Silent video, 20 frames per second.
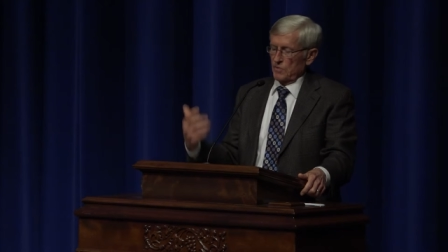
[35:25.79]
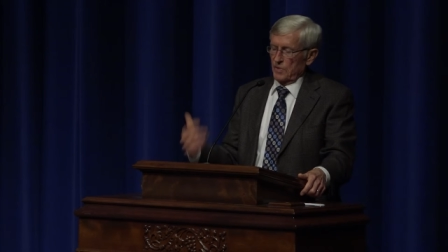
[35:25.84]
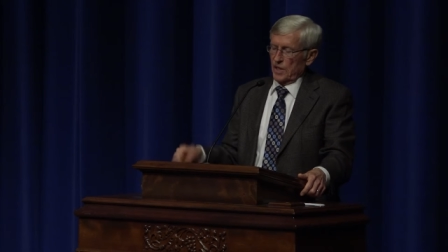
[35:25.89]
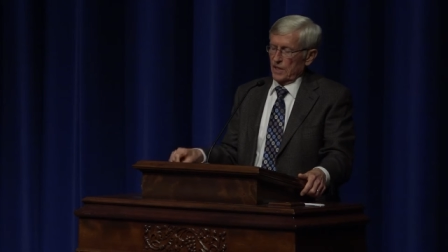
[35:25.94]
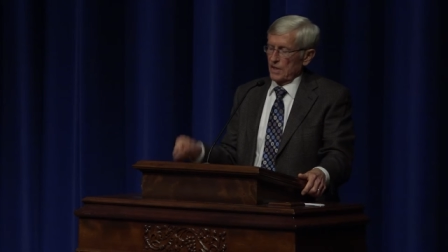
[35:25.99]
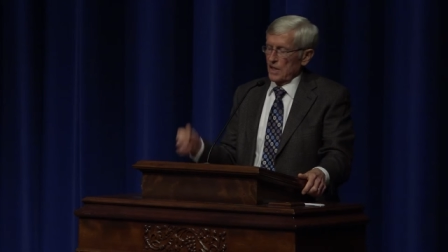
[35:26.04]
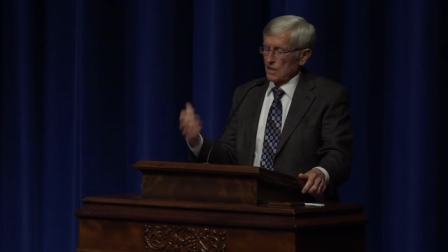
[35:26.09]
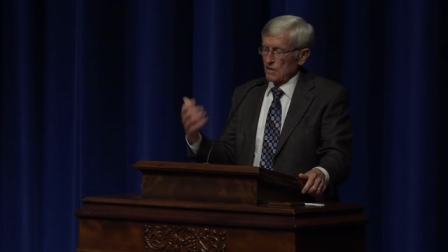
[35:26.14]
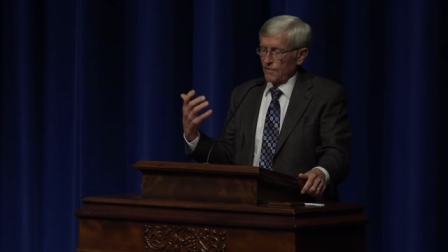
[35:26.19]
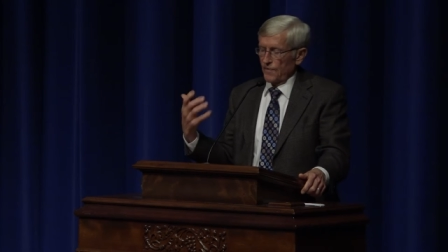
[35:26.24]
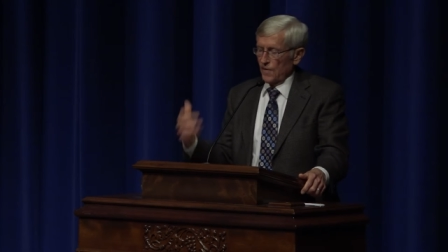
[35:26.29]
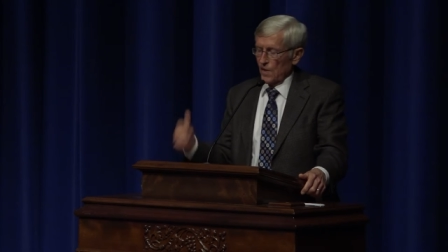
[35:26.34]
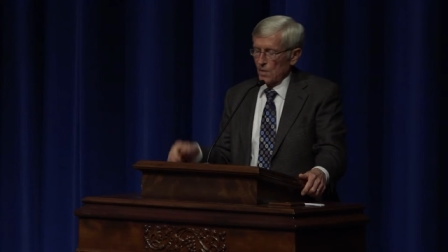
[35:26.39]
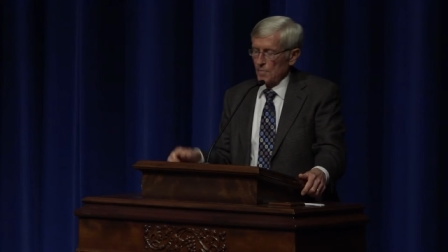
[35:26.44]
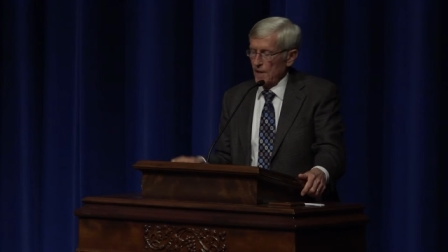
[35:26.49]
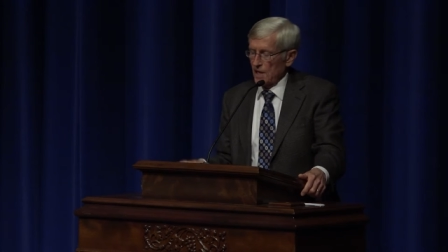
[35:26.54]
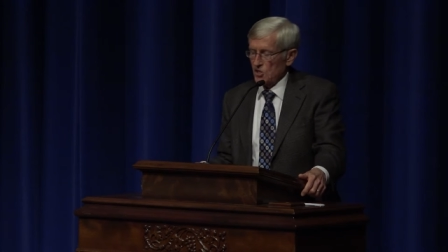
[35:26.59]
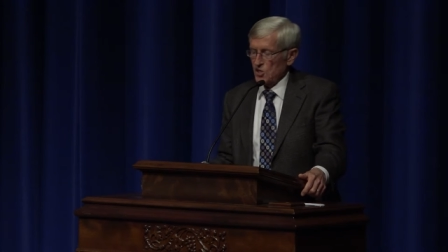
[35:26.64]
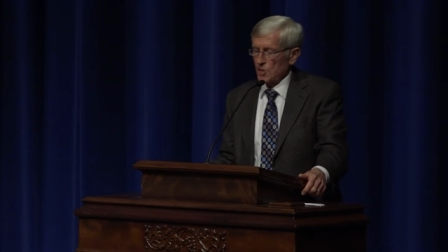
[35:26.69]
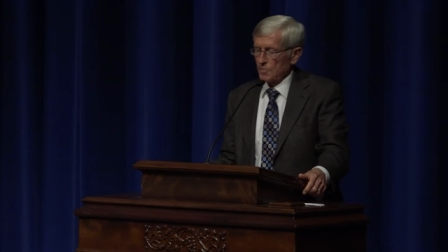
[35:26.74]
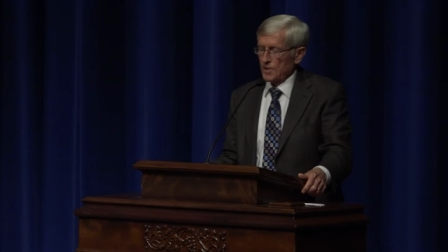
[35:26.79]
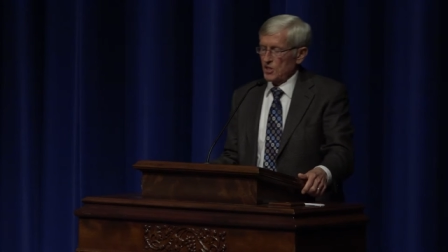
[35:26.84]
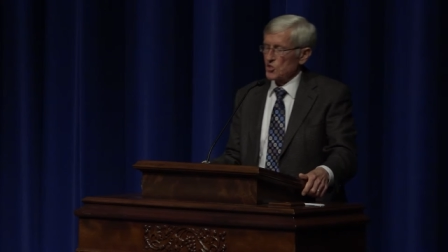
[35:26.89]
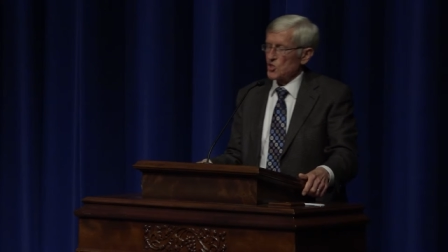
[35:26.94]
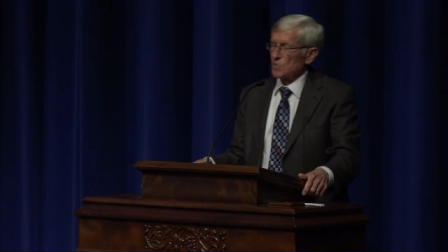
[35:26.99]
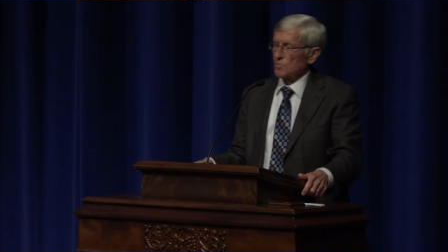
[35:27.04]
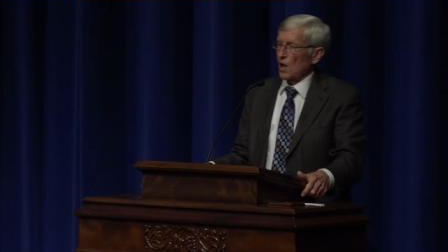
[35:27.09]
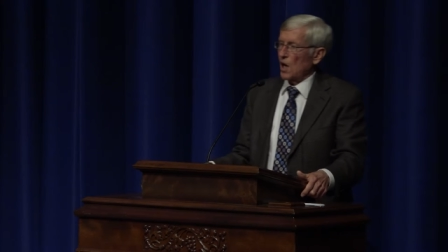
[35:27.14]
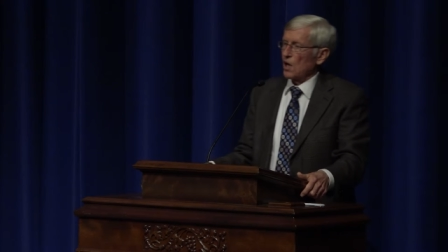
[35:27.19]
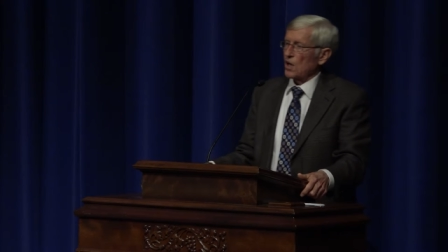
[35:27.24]
and the farm has to be
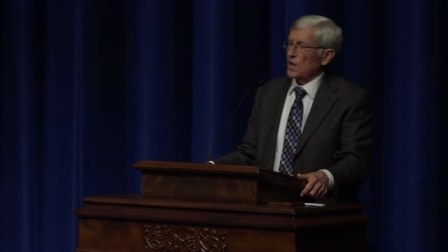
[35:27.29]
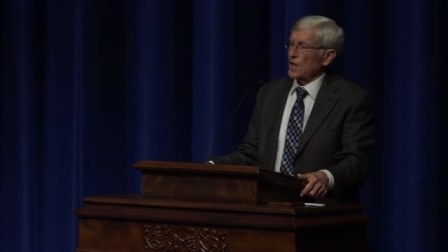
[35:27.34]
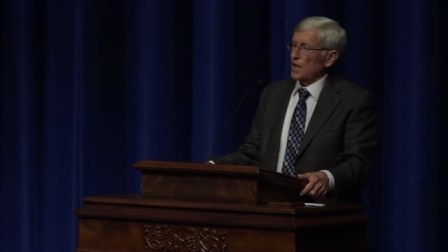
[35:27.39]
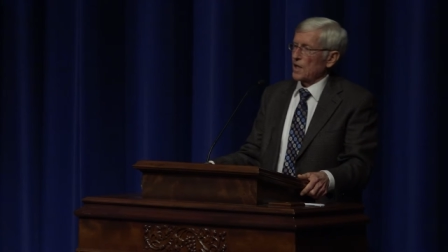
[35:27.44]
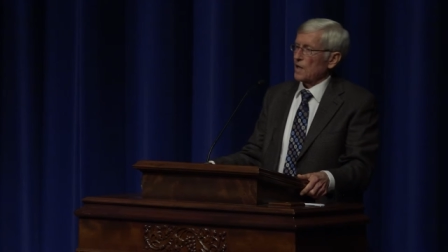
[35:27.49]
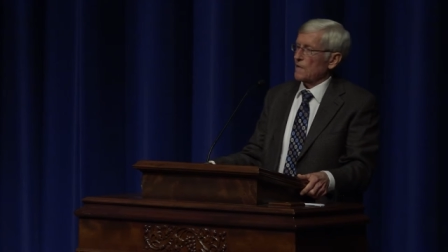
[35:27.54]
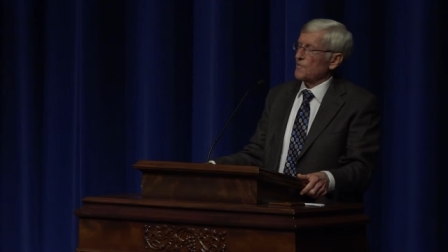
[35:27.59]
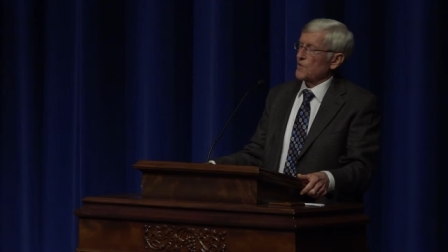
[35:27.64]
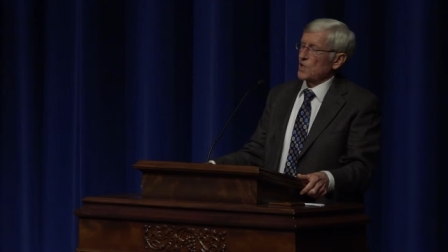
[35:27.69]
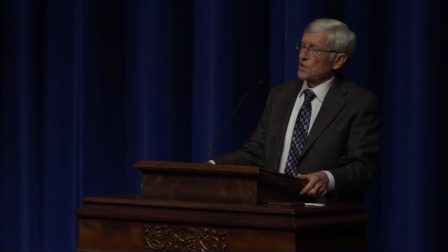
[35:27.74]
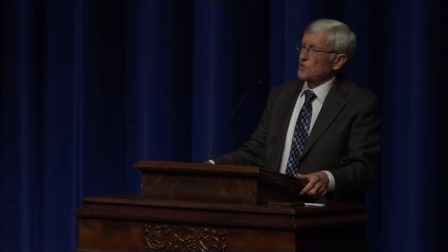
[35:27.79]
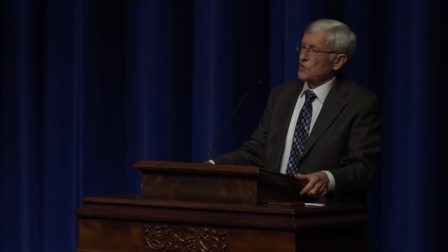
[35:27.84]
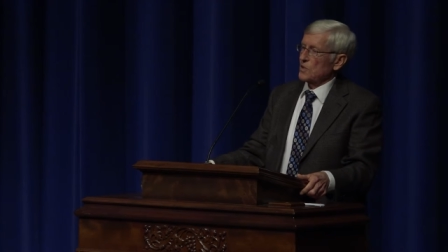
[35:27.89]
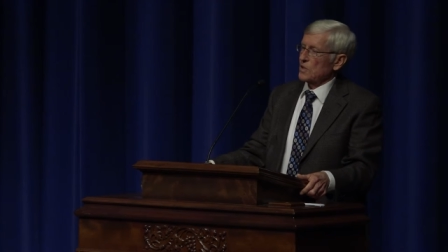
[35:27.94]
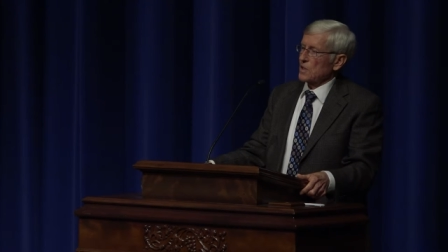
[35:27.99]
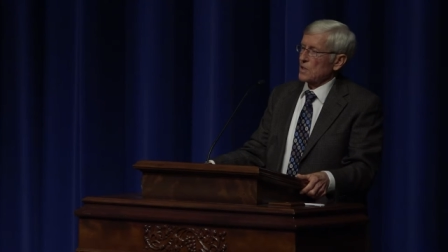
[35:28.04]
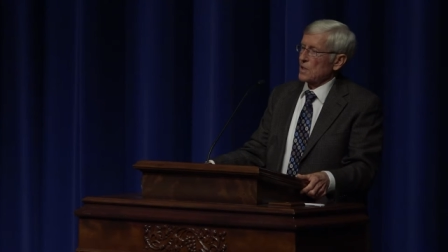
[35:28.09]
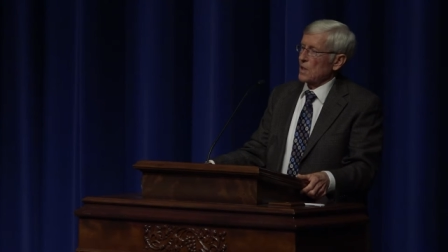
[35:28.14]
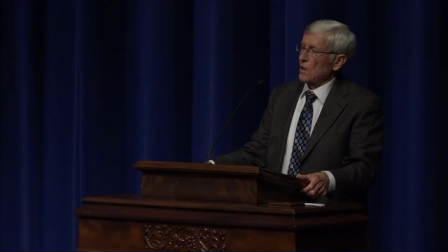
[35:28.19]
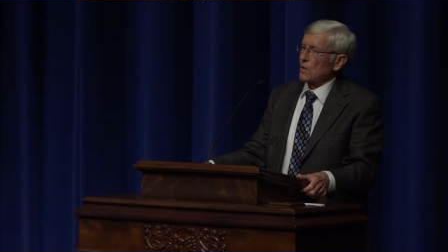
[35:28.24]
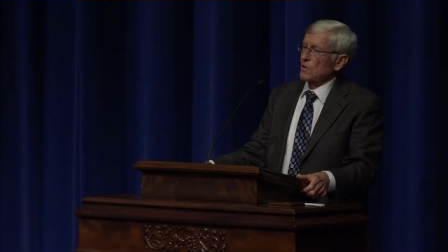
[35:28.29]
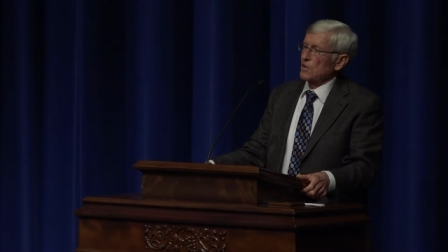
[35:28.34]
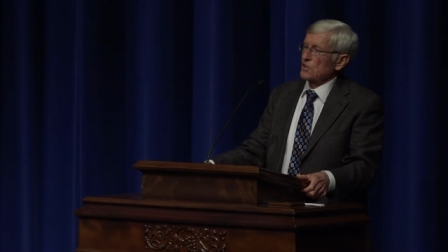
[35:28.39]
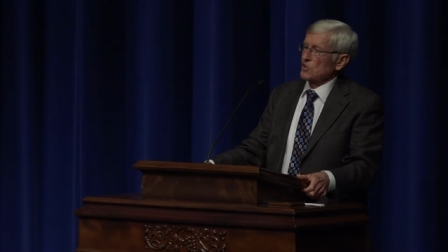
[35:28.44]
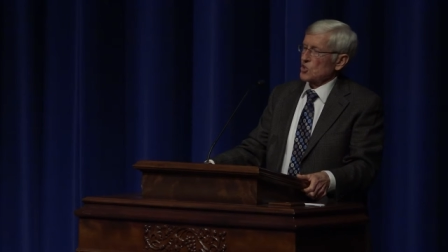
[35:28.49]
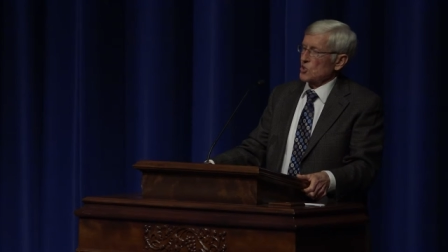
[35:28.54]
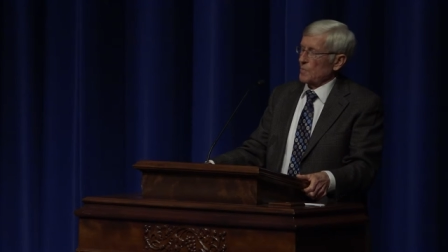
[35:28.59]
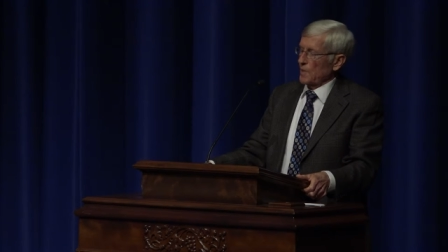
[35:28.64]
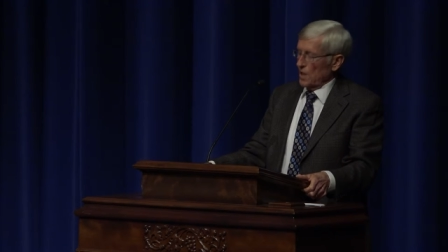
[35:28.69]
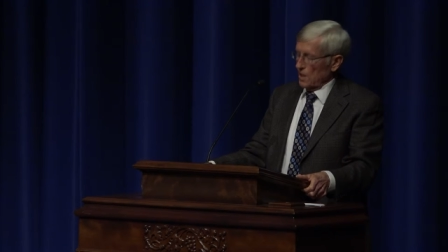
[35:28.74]
small enough that you can know it
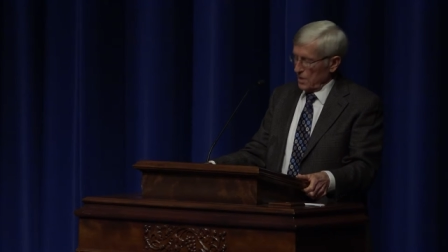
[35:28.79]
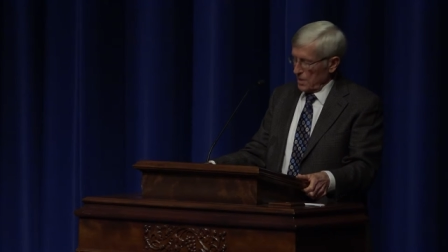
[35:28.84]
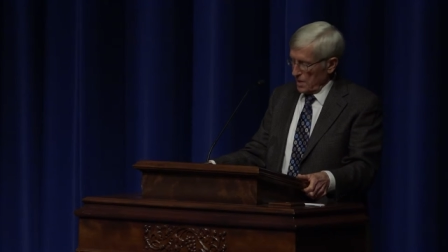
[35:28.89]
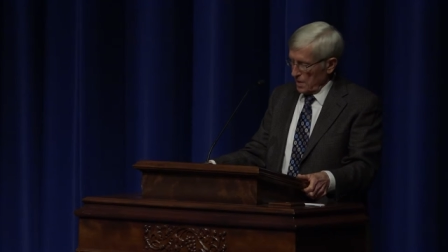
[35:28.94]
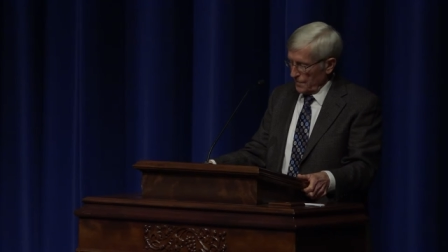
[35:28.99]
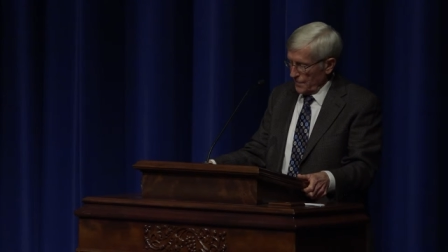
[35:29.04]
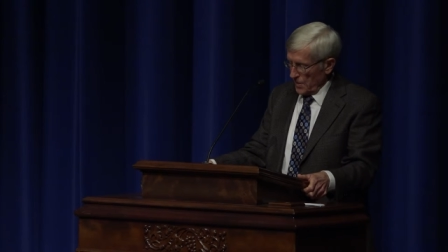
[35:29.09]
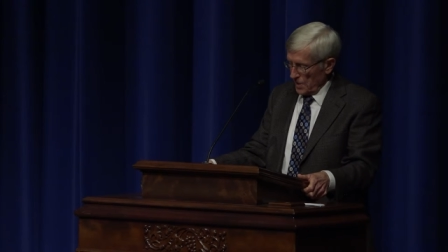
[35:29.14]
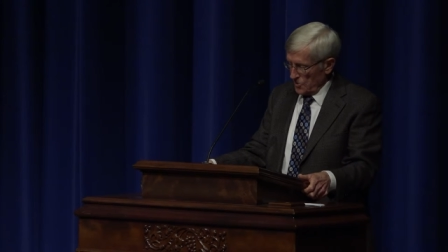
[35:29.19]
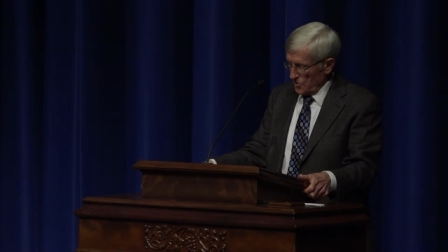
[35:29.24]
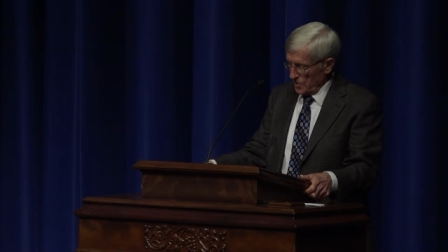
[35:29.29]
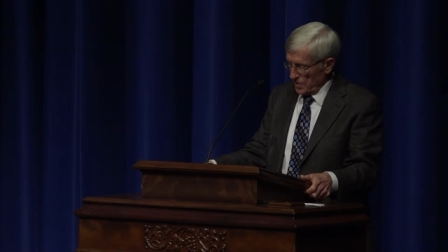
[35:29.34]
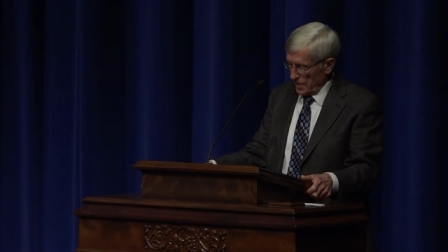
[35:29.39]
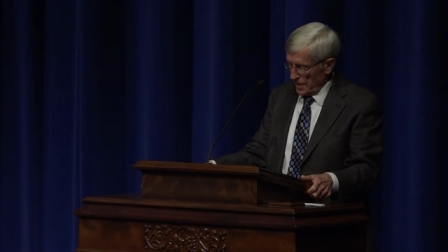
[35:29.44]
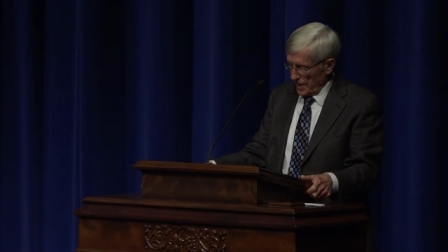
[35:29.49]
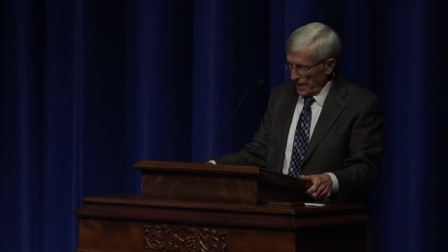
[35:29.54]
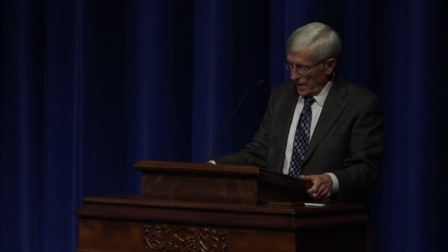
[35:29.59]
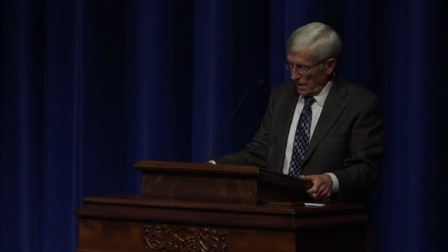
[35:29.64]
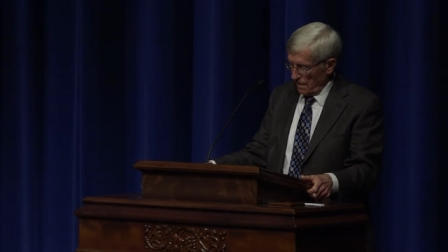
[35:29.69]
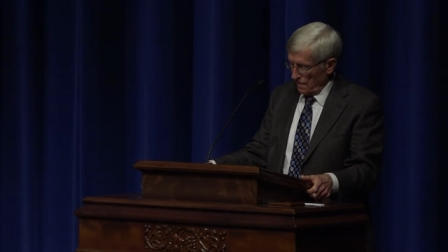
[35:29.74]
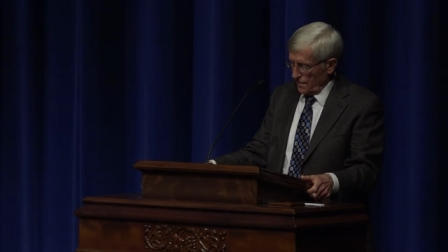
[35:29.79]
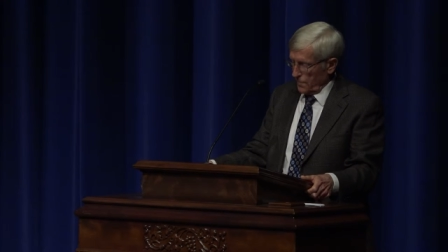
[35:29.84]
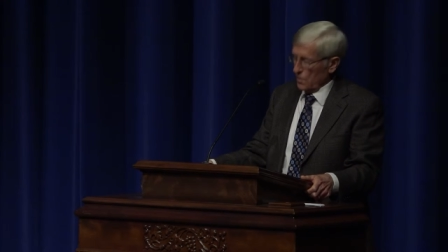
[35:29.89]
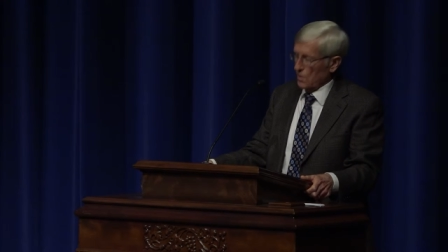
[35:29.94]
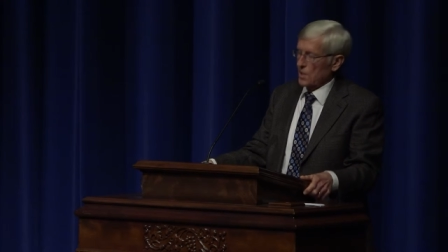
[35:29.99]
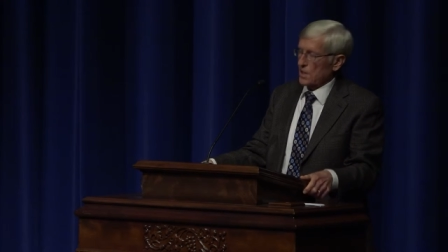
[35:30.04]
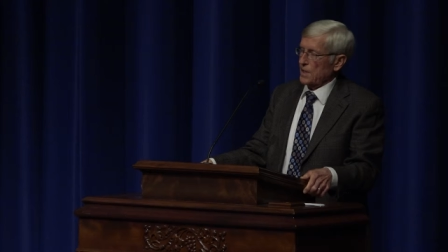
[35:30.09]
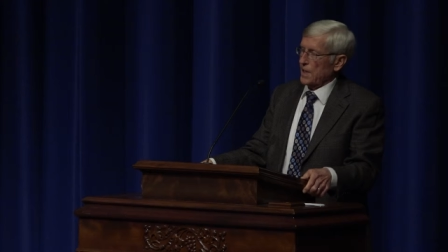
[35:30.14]
and small enough that you can care for it.